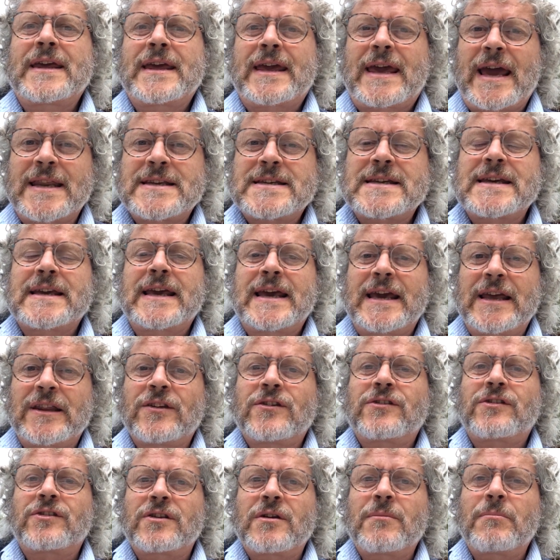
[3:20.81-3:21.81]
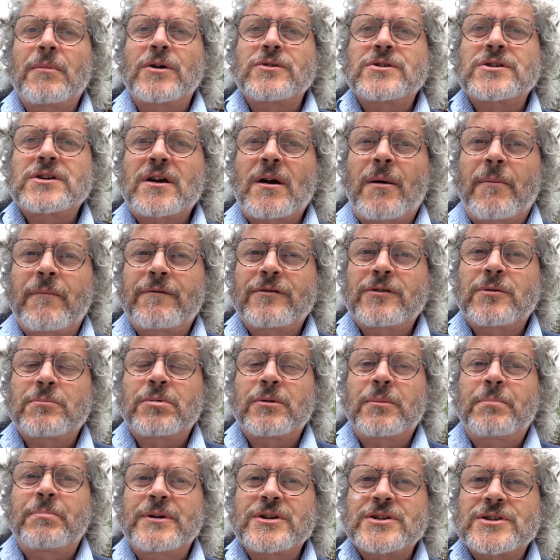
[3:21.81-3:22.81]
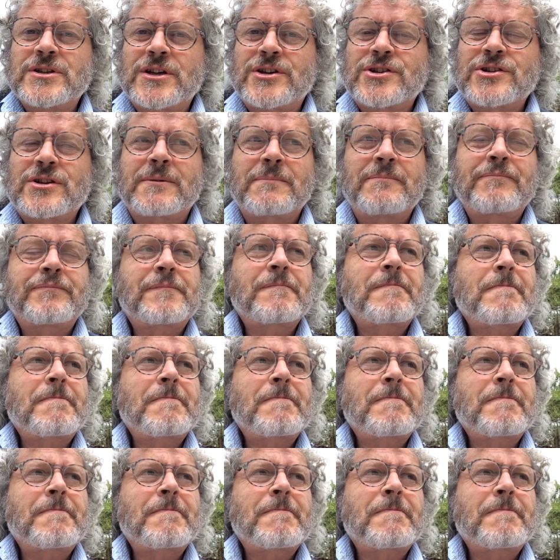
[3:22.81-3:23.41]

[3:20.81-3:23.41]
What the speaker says: getting into the most comfortable position.